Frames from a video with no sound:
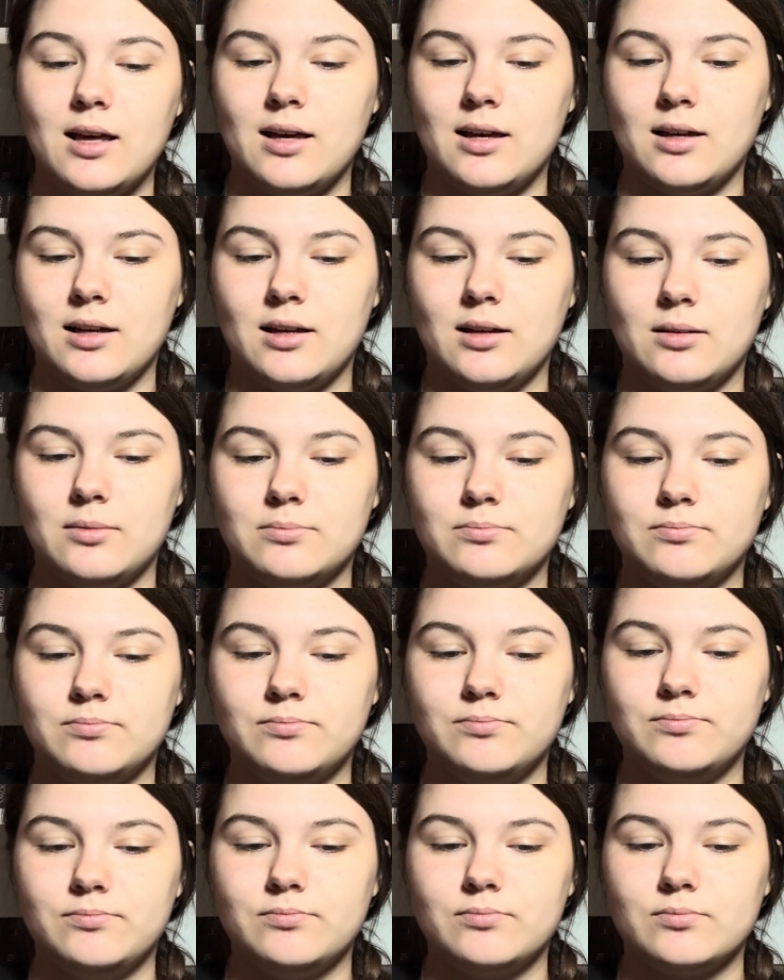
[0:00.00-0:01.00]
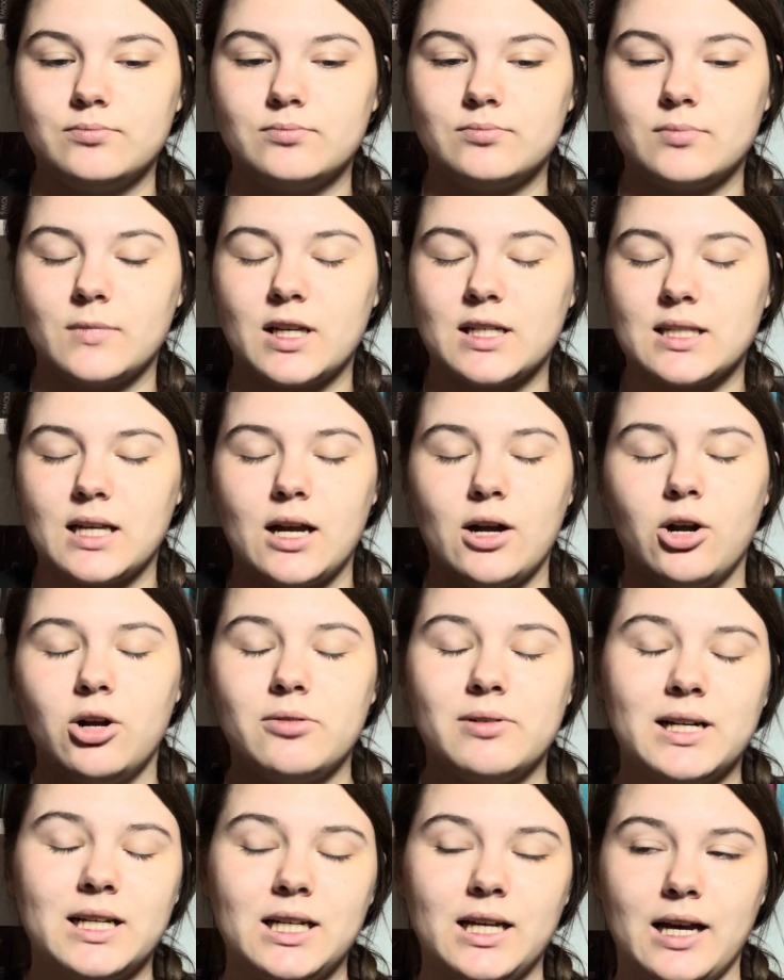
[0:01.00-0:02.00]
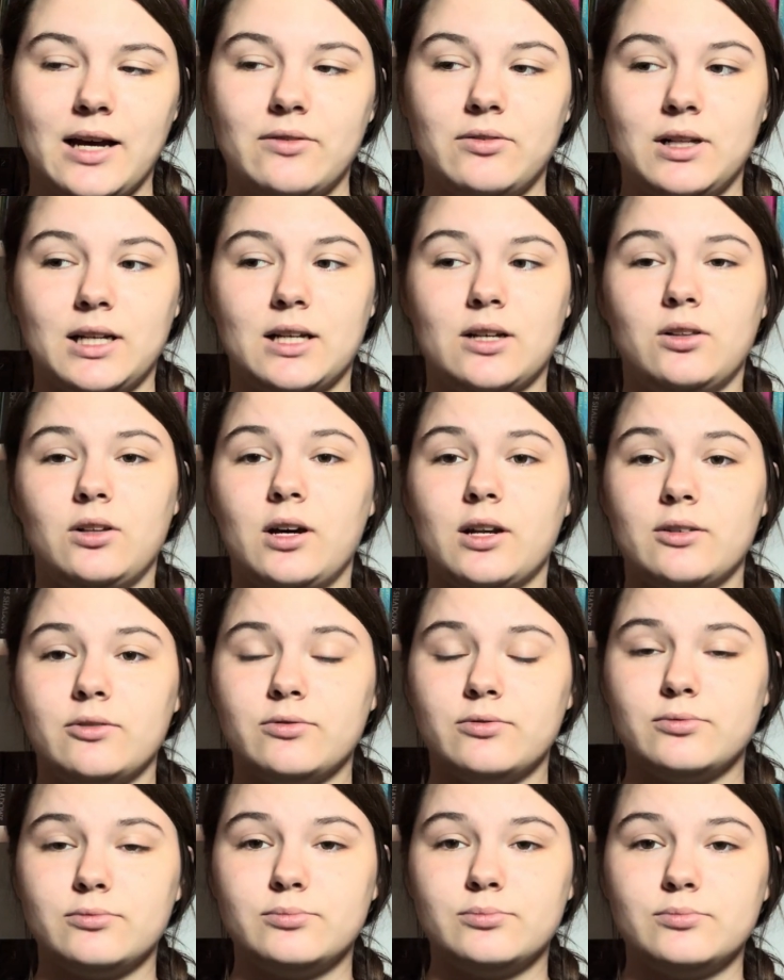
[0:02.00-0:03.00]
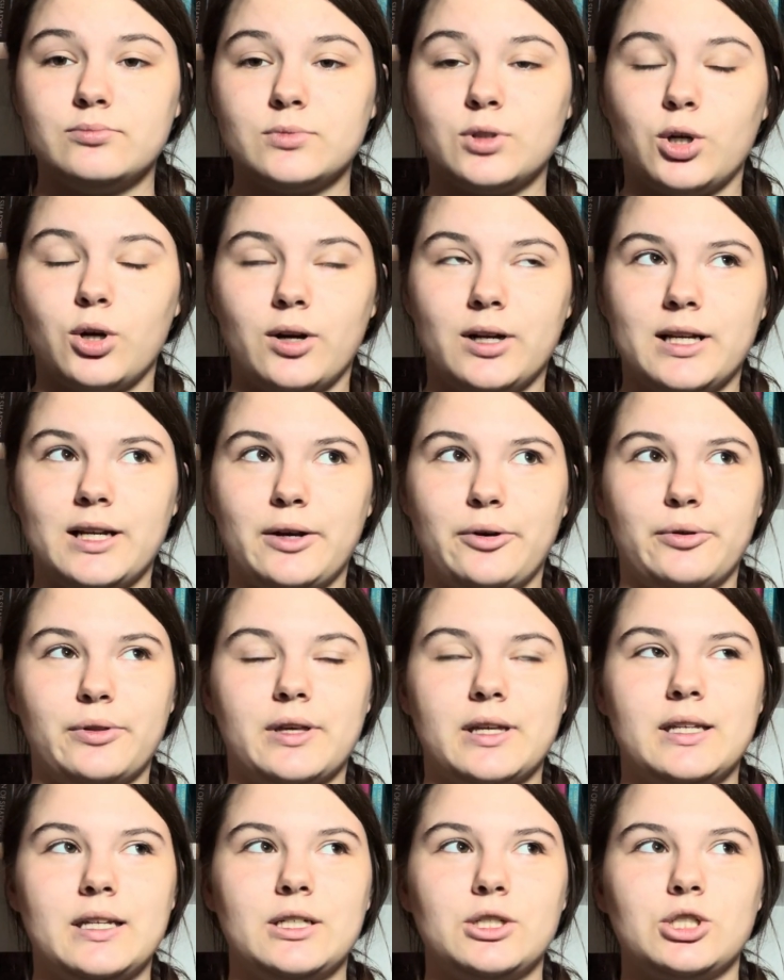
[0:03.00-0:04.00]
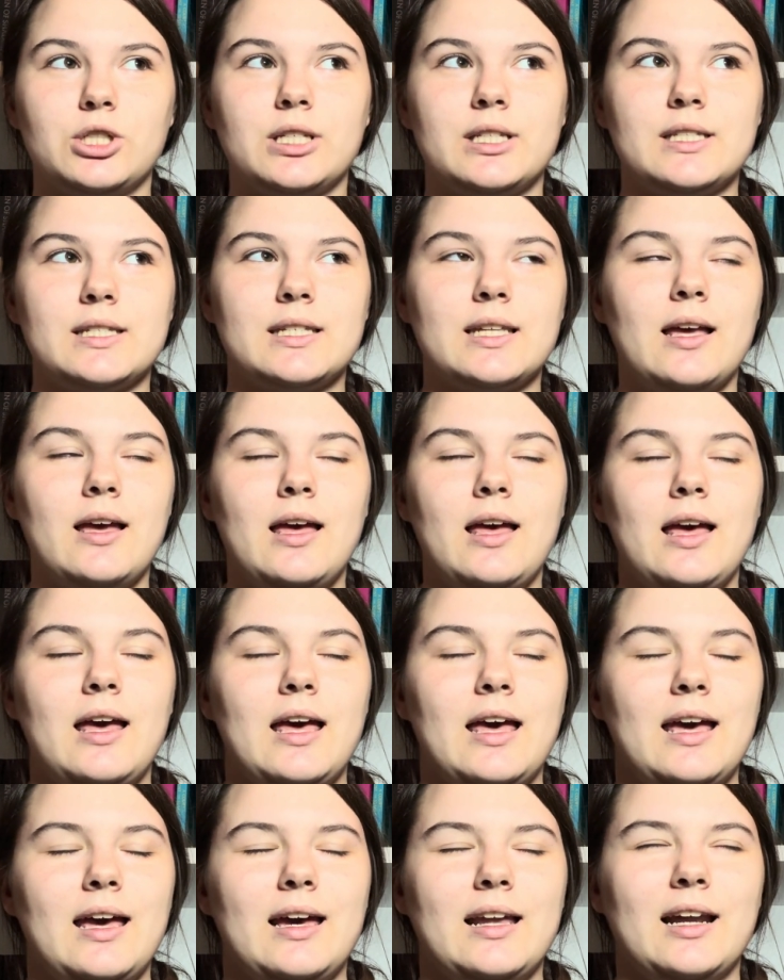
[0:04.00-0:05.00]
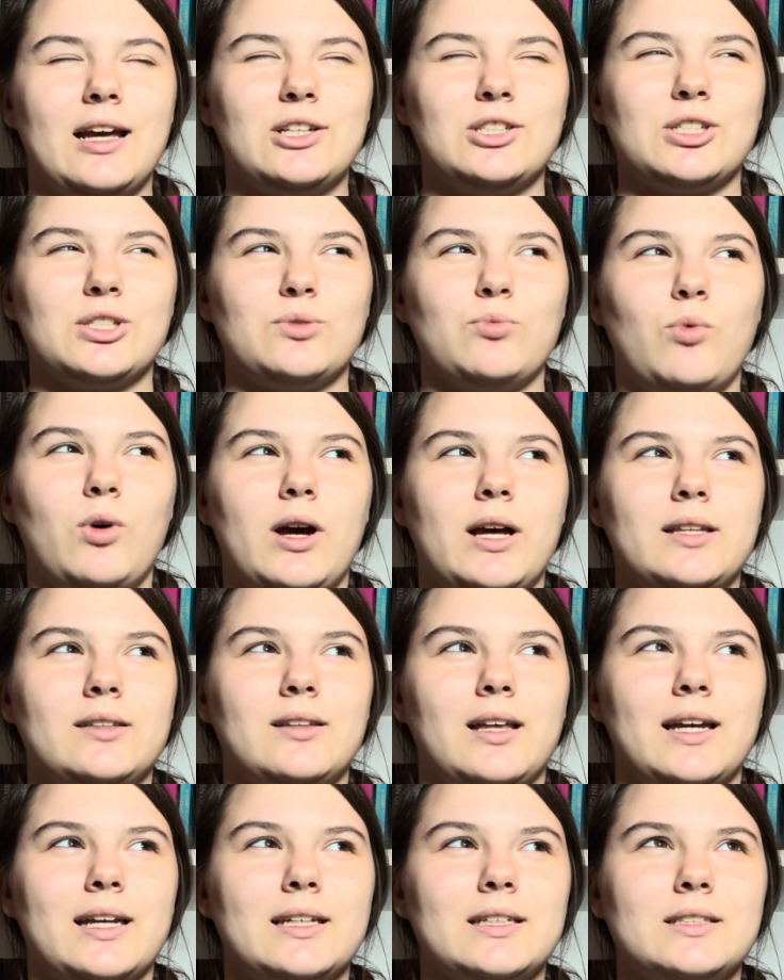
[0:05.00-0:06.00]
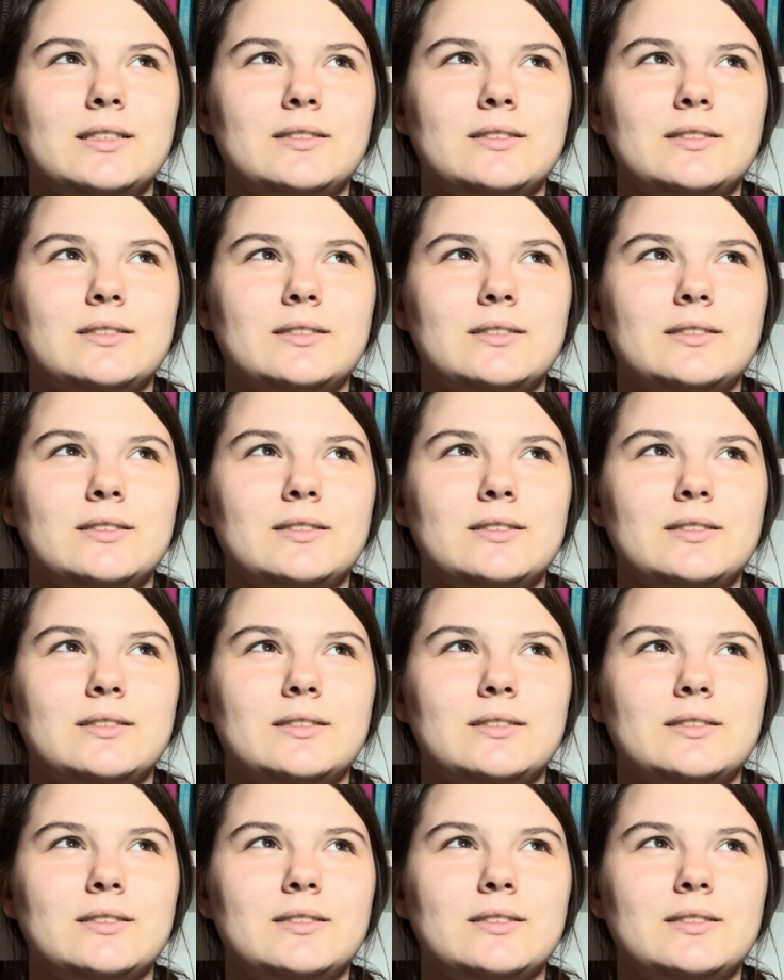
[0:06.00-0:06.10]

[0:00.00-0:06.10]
Because I already have like a lot of chronic health conditions, and I just want like